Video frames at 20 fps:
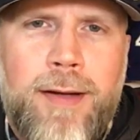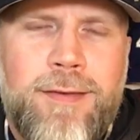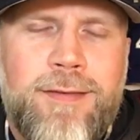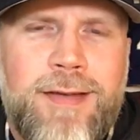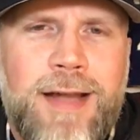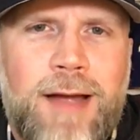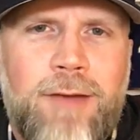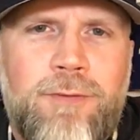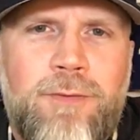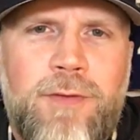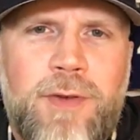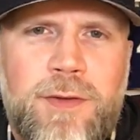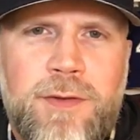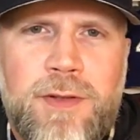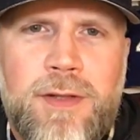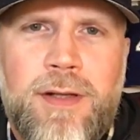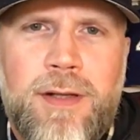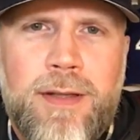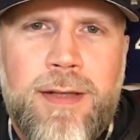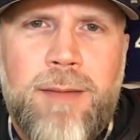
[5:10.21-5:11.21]
It's not
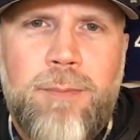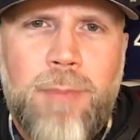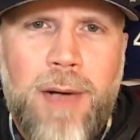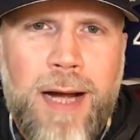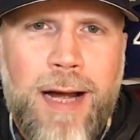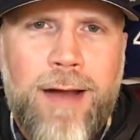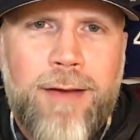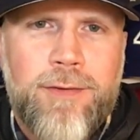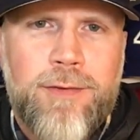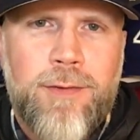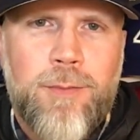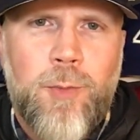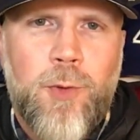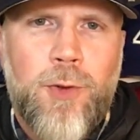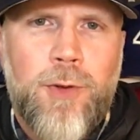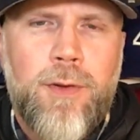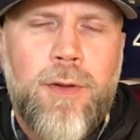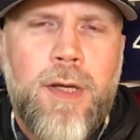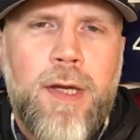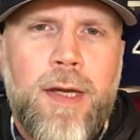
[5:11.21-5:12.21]
physically
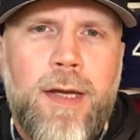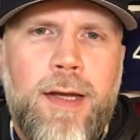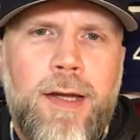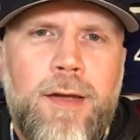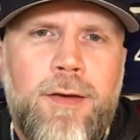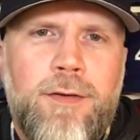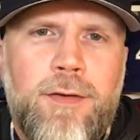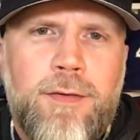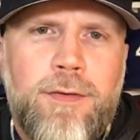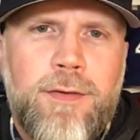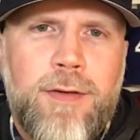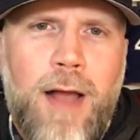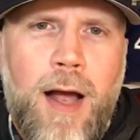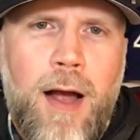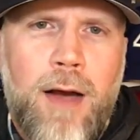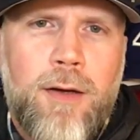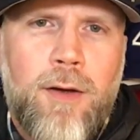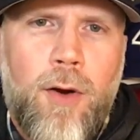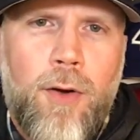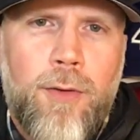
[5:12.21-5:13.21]
possible to
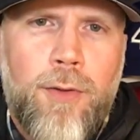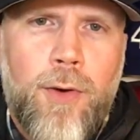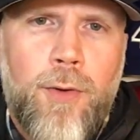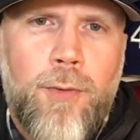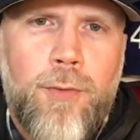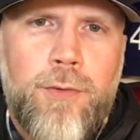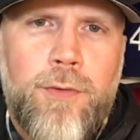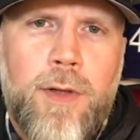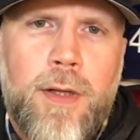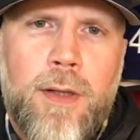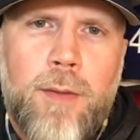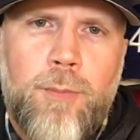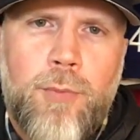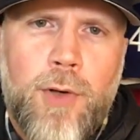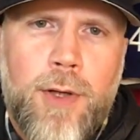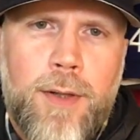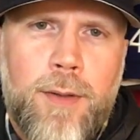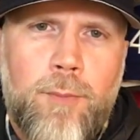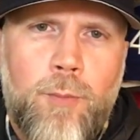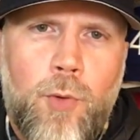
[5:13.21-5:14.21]
stock all those in a
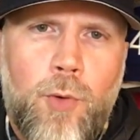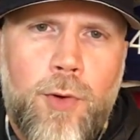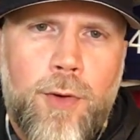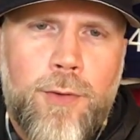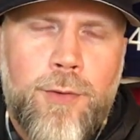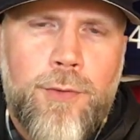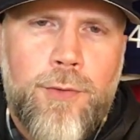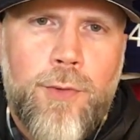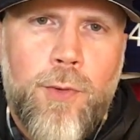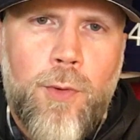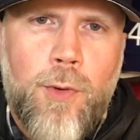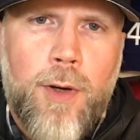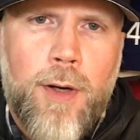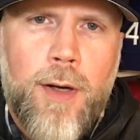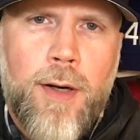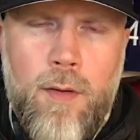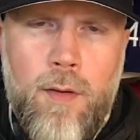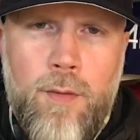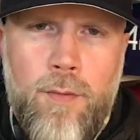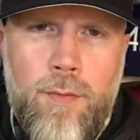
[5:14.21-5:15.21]
brick and mortar store.